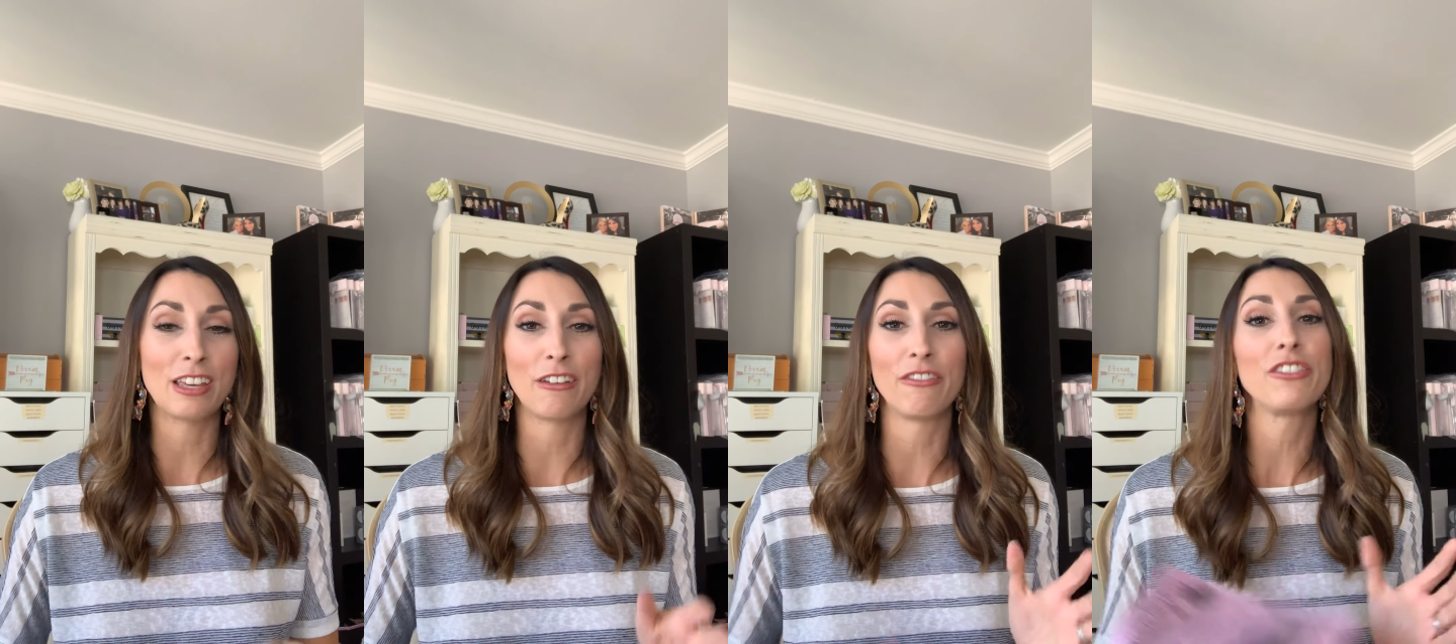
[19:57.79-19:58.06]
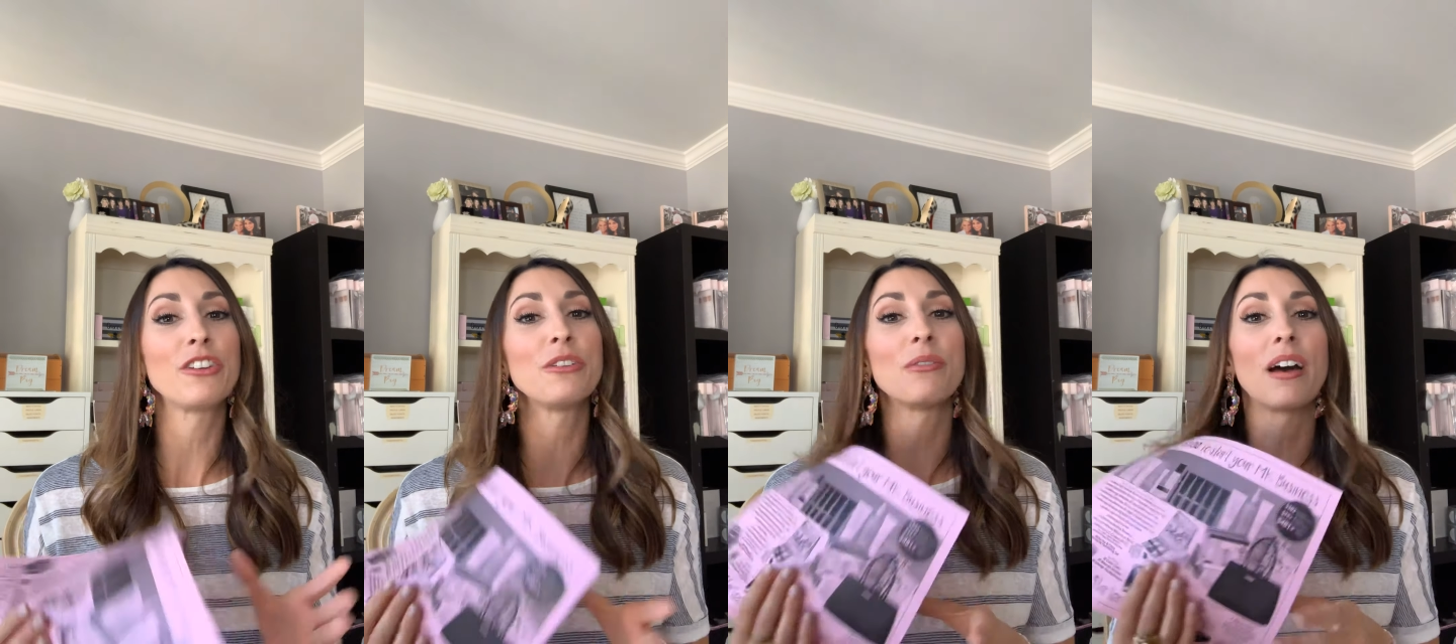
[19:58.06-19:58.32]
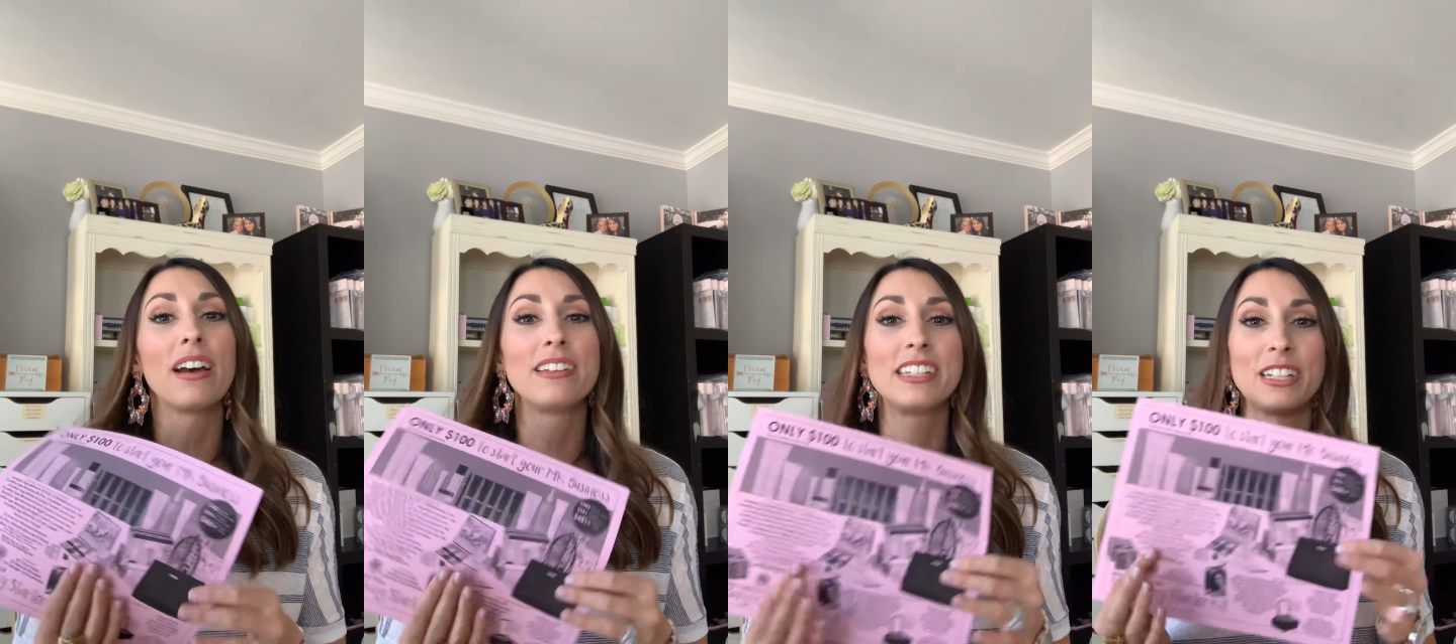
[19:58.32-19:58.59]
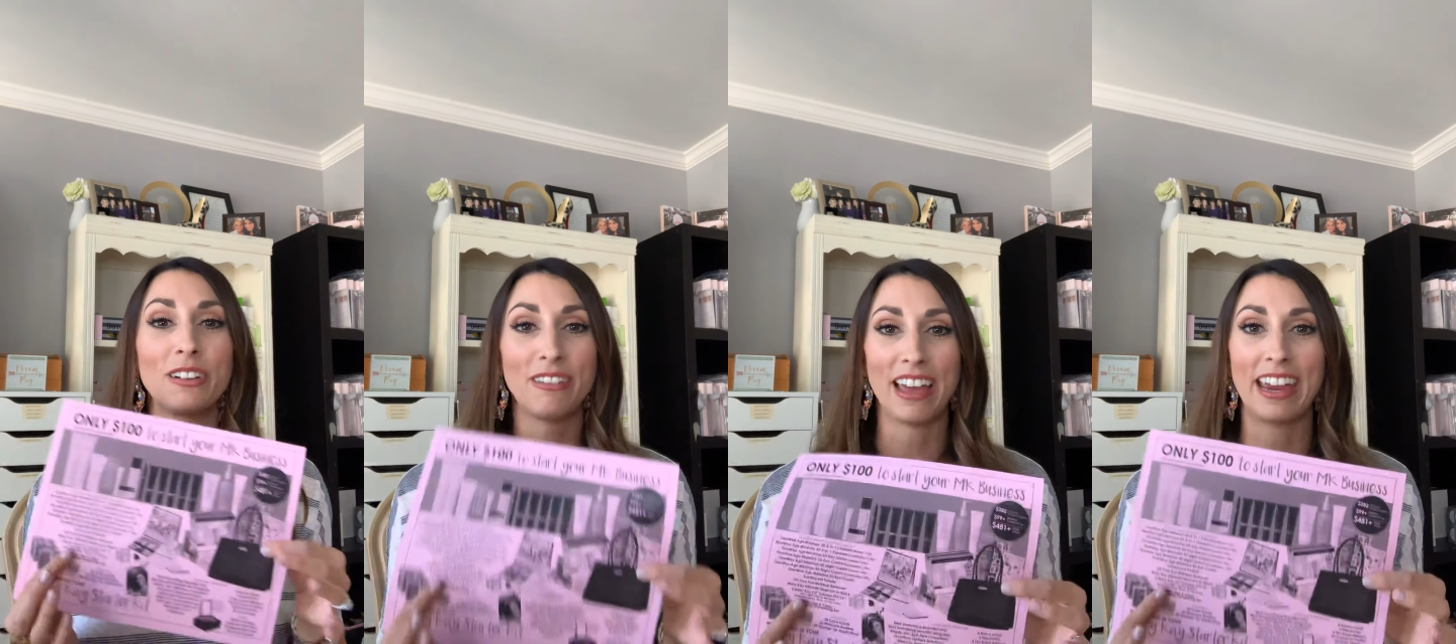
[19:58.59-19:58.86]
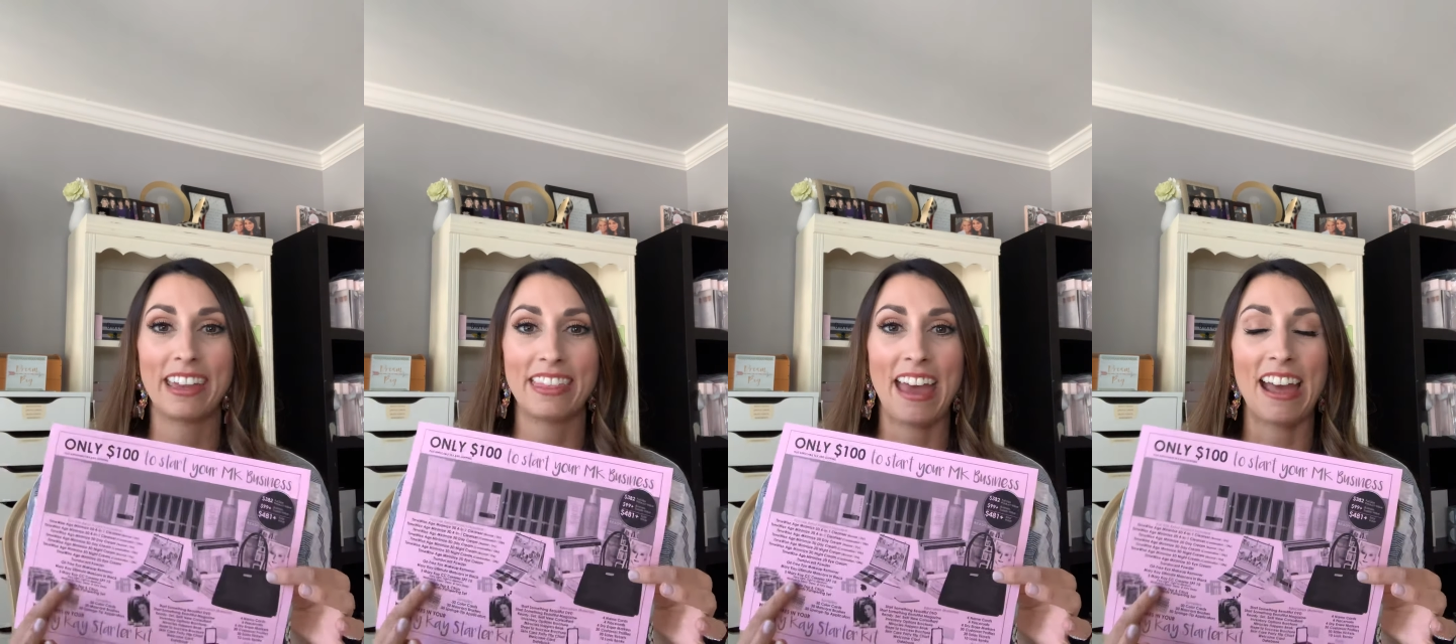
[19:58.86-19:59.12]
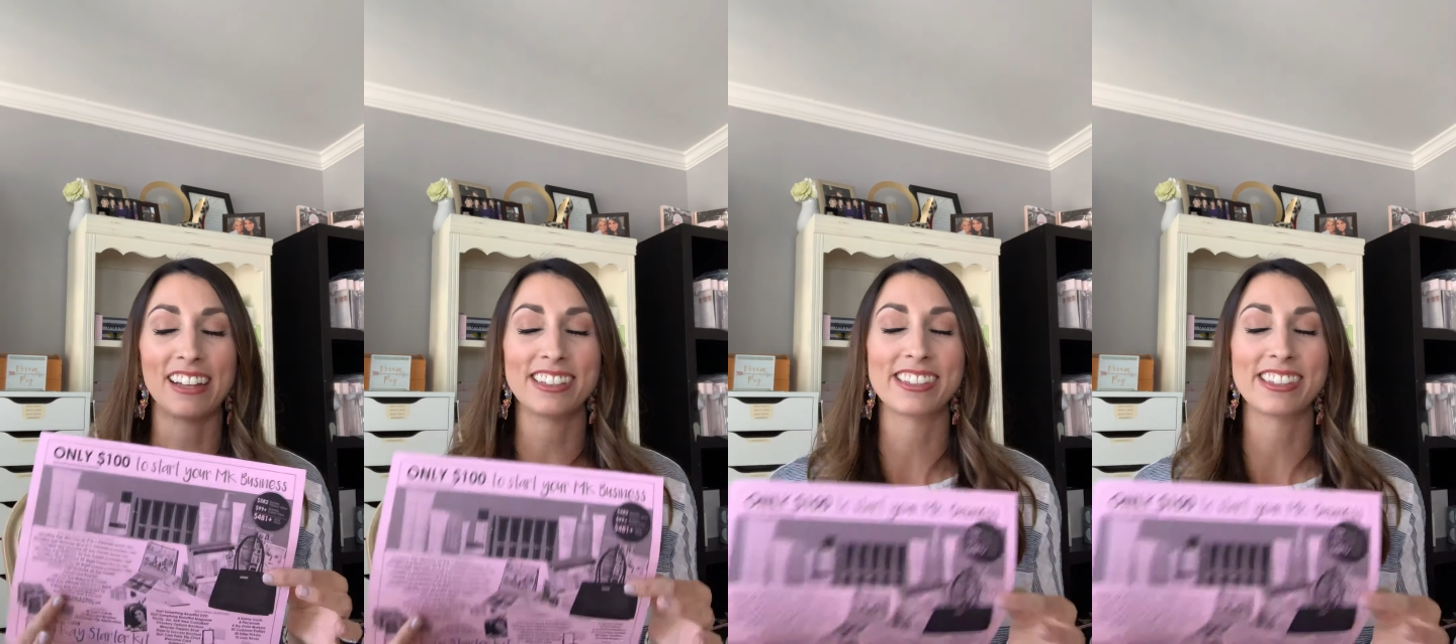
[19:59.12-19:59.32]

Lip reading: give you a deal like that.